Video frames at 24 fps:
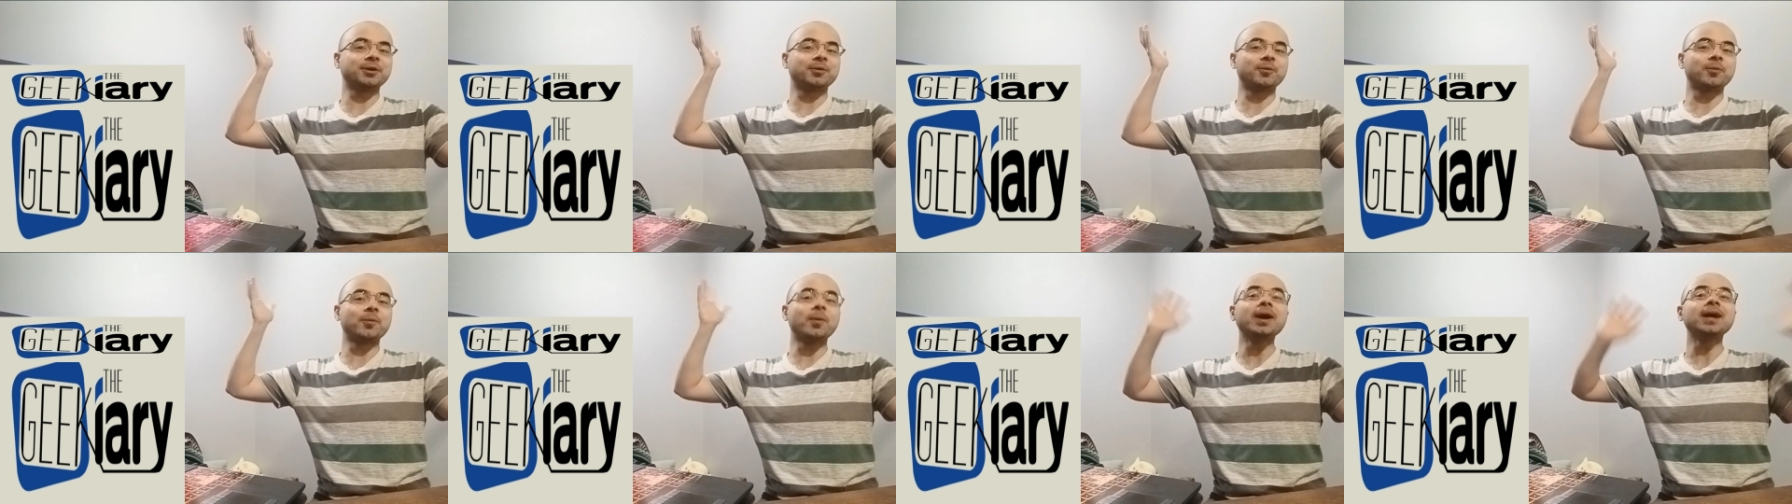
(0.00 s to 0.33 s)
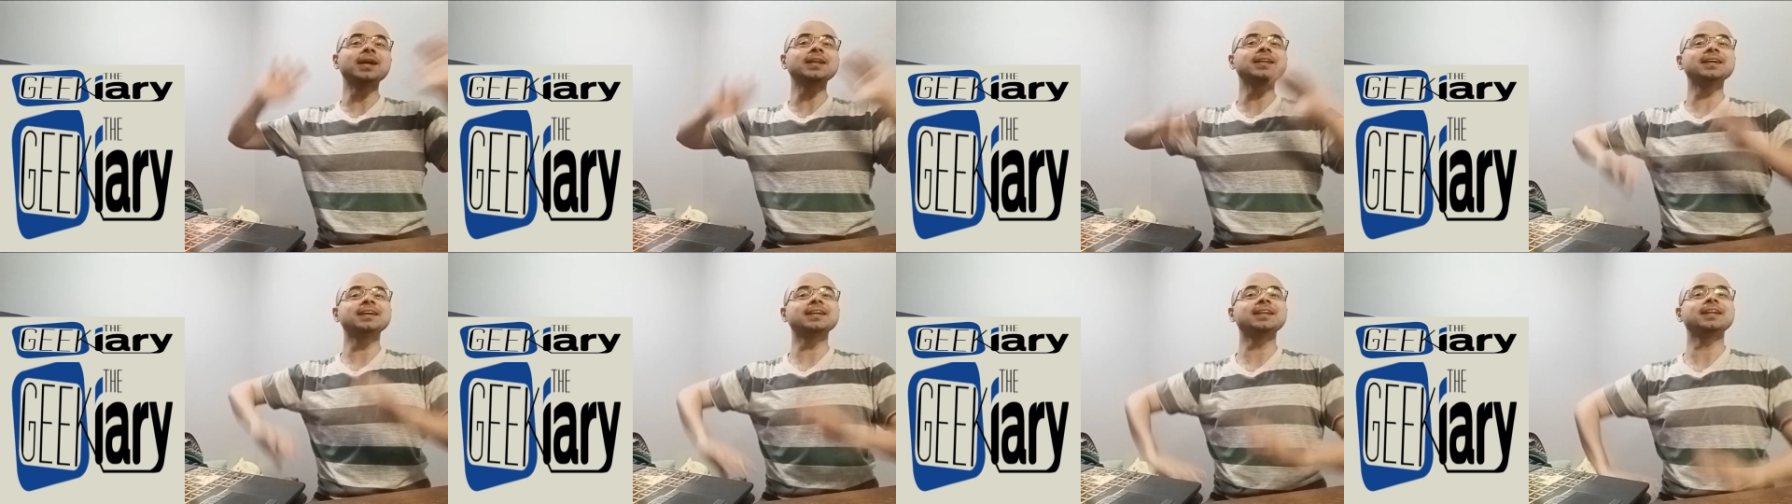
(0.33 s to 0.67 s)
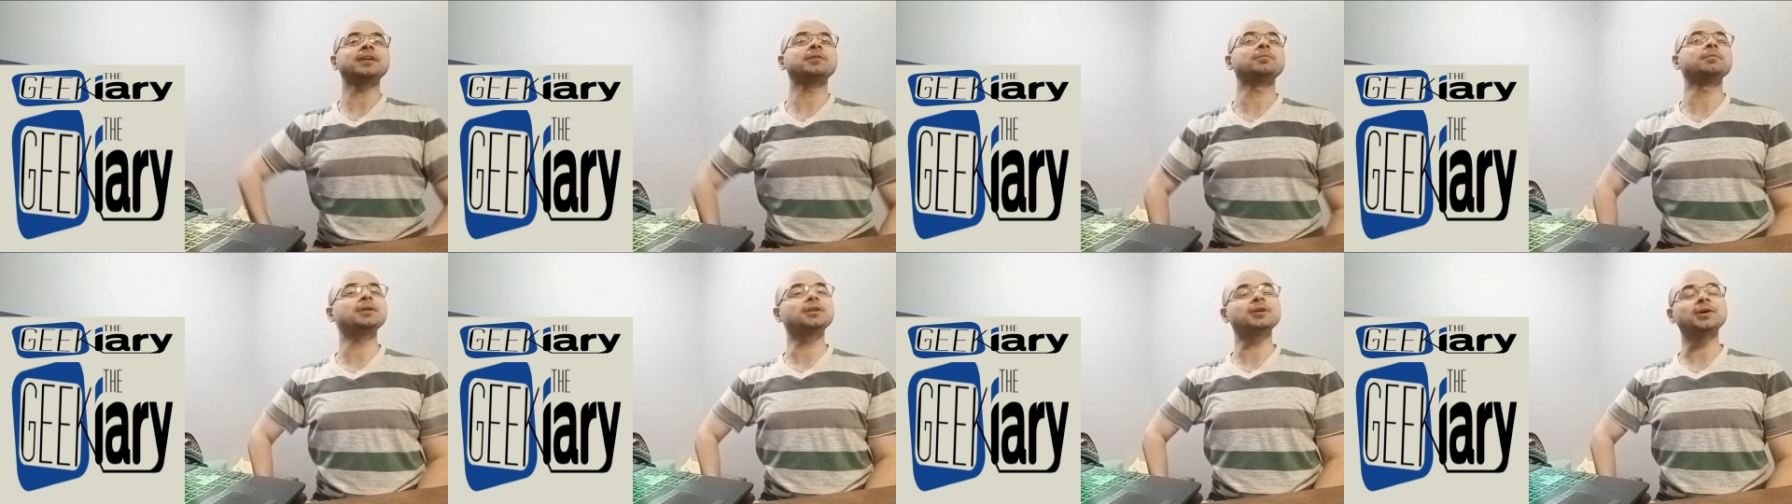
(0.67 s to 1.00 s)
won.
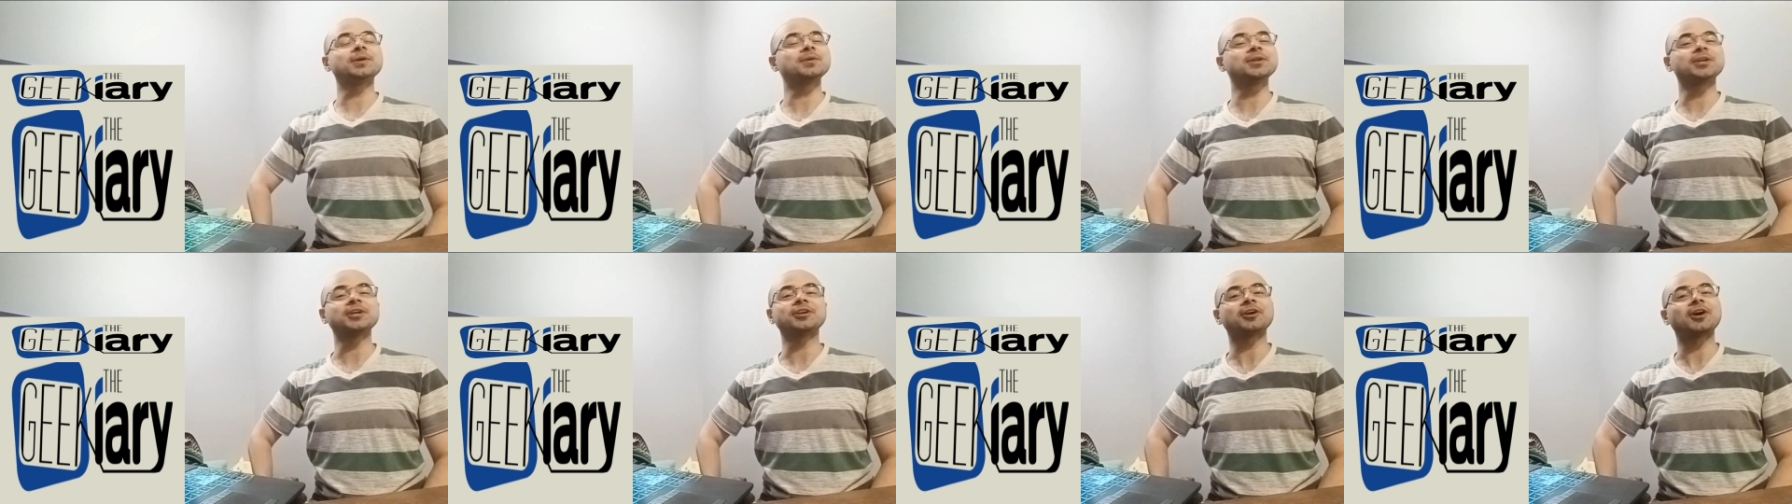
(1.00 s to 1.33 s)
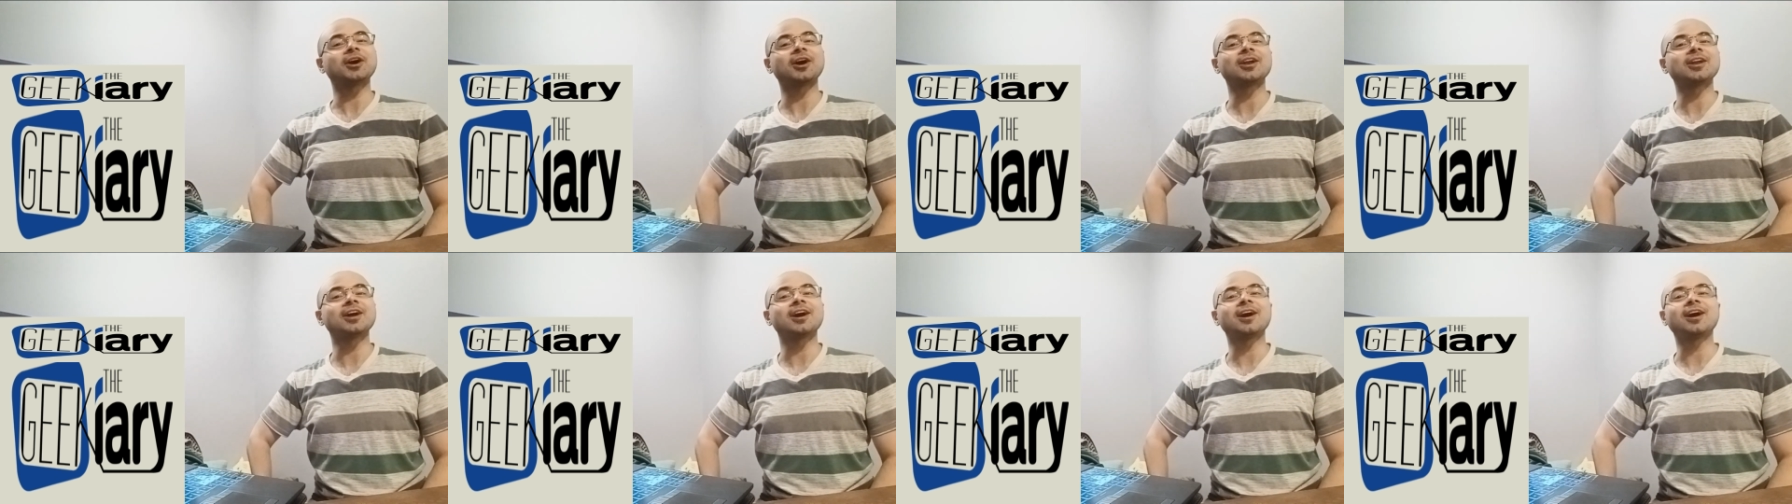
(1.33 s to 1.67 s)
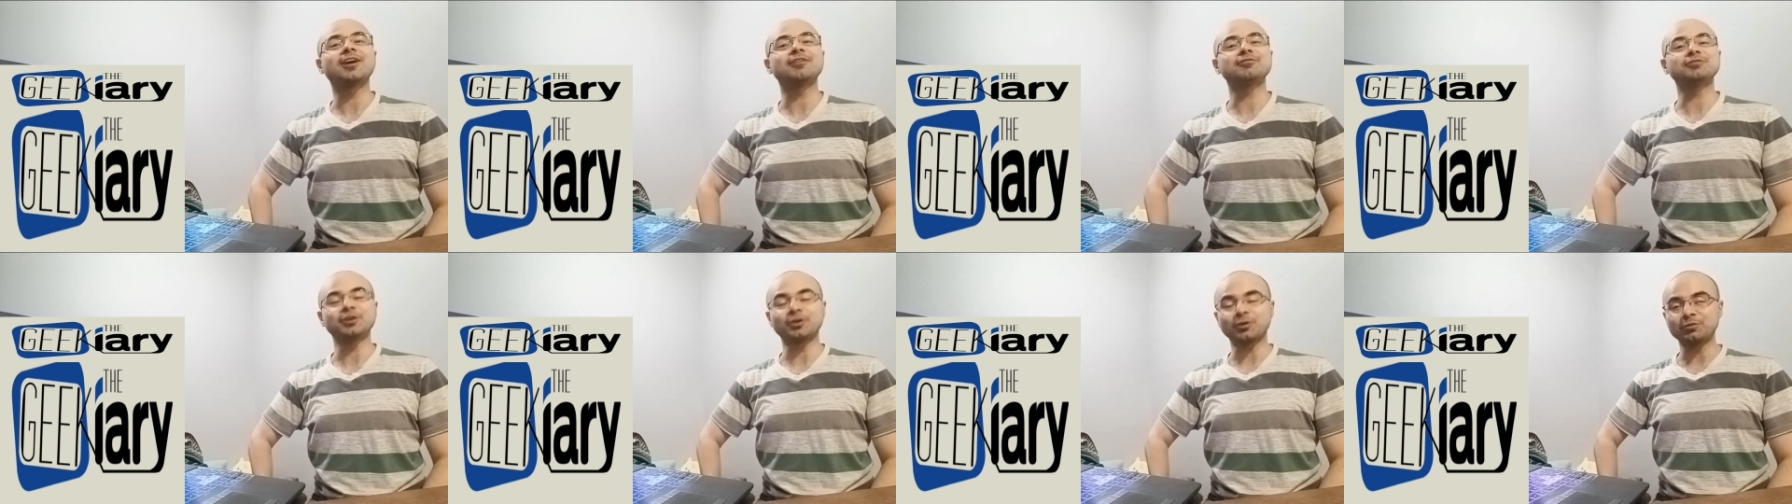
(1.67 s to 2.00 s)
Let me know what you thought
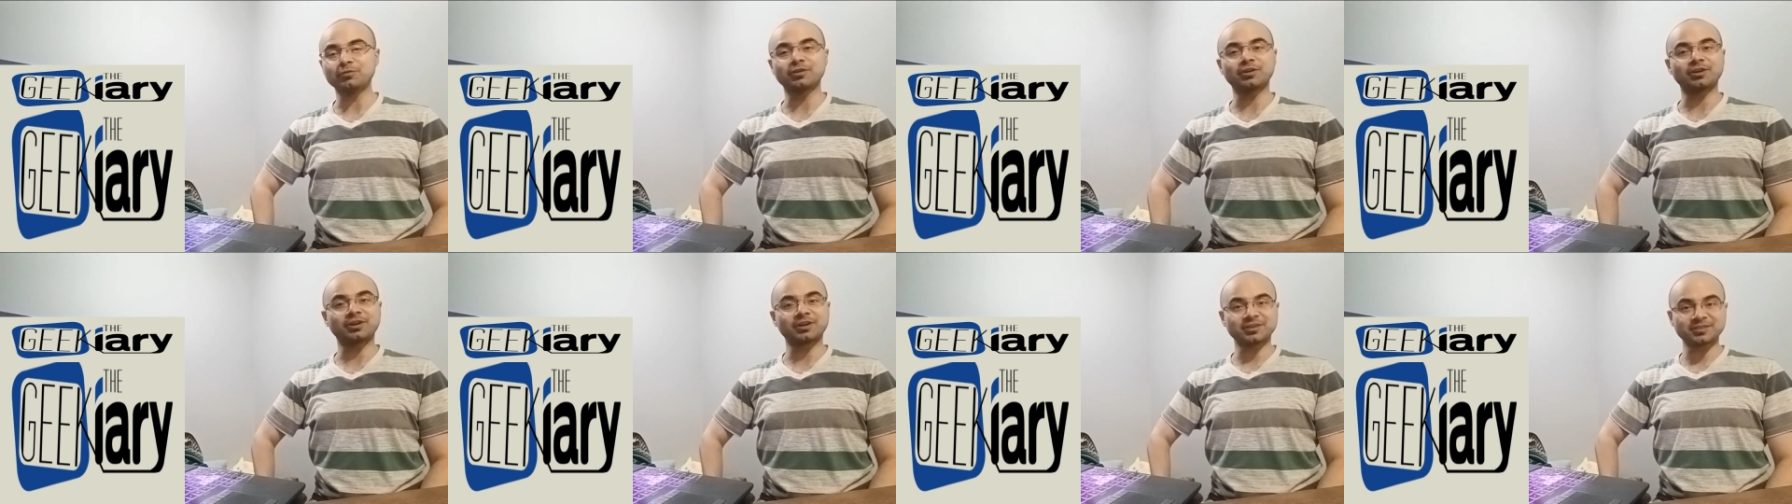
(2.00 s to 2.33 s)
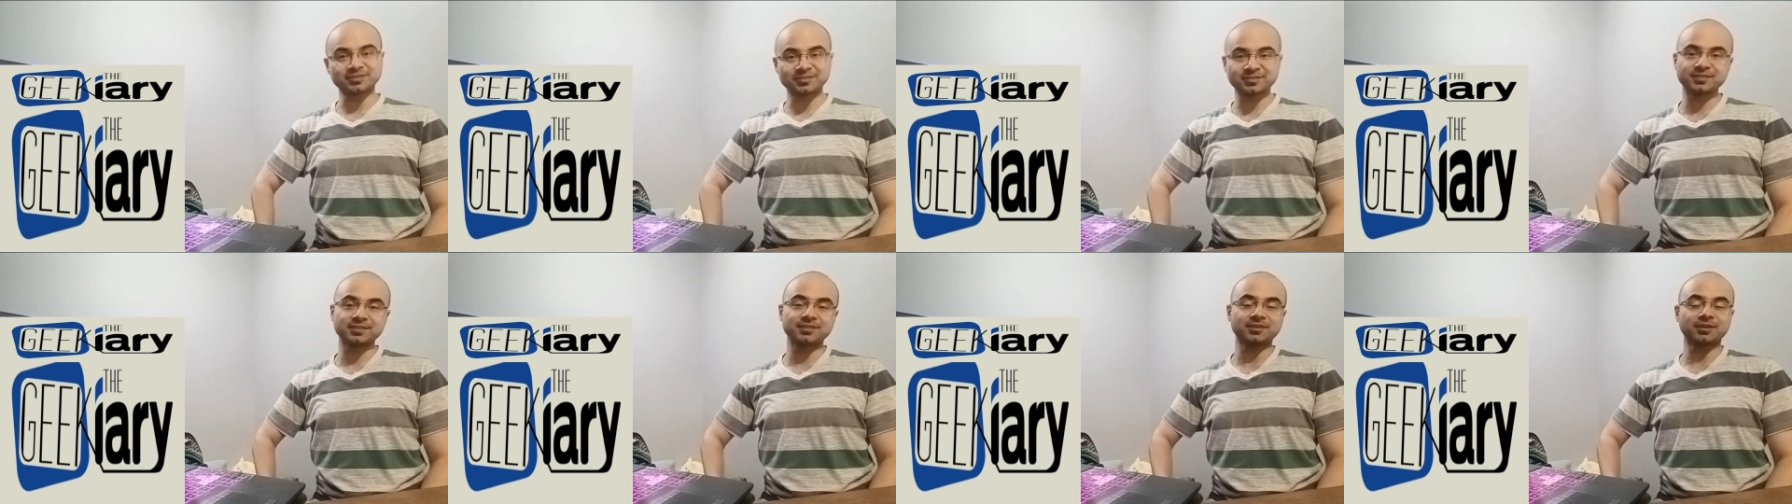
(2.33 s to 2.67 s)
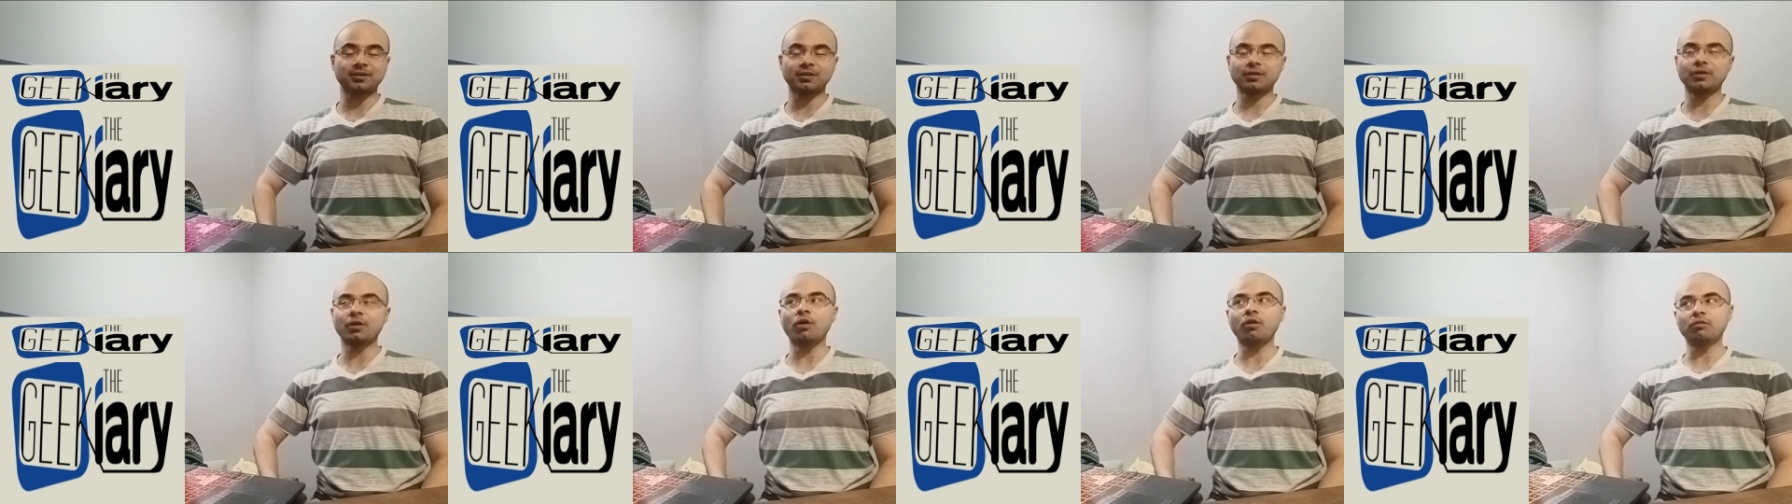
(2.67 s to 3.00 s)
of the overall
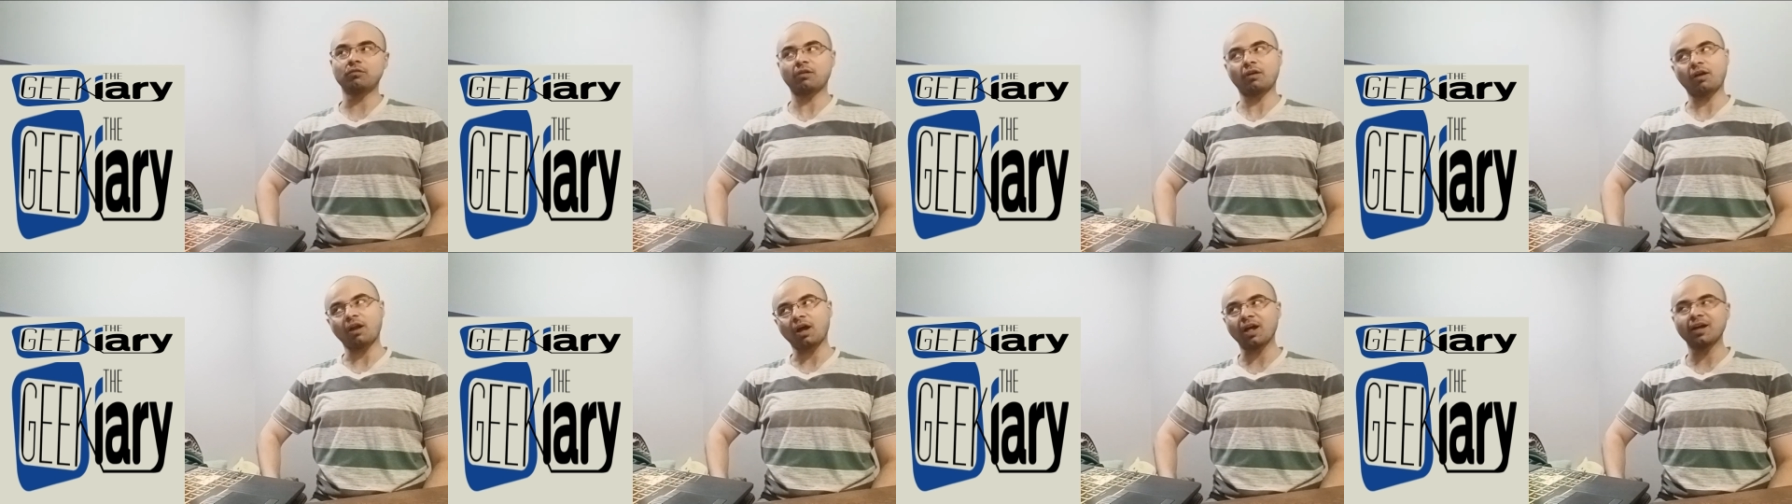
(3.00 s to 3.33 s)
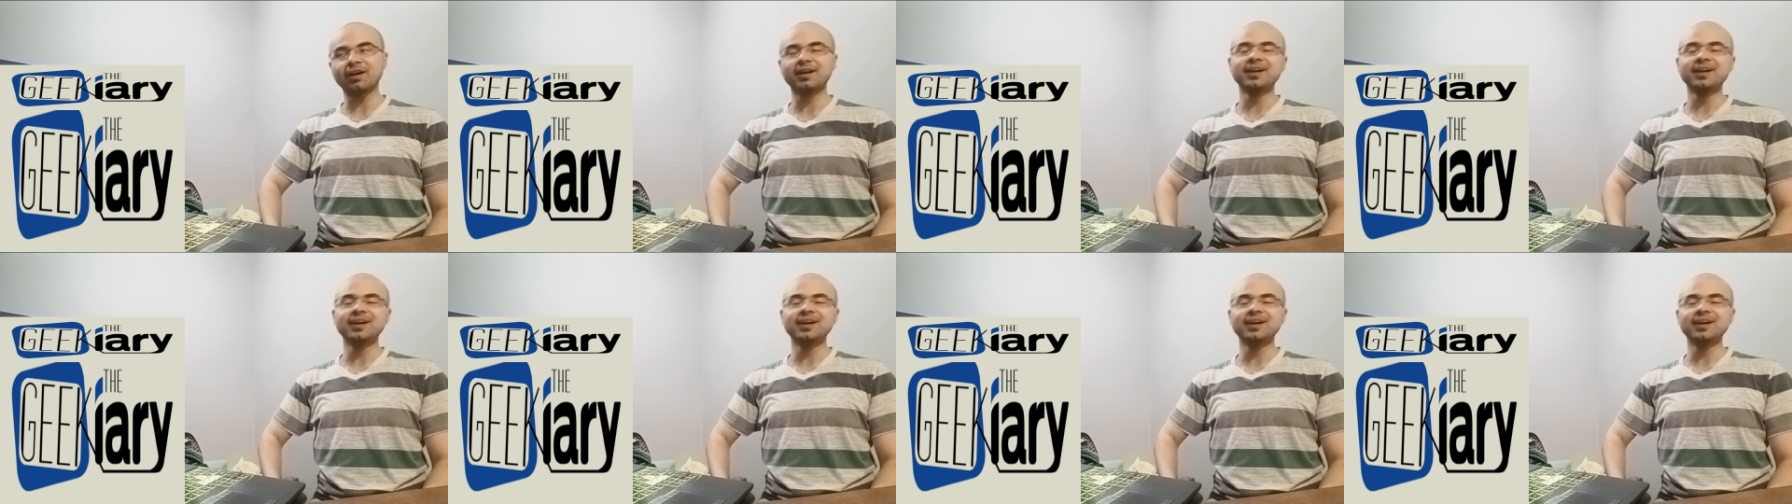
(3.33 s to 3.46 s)
overall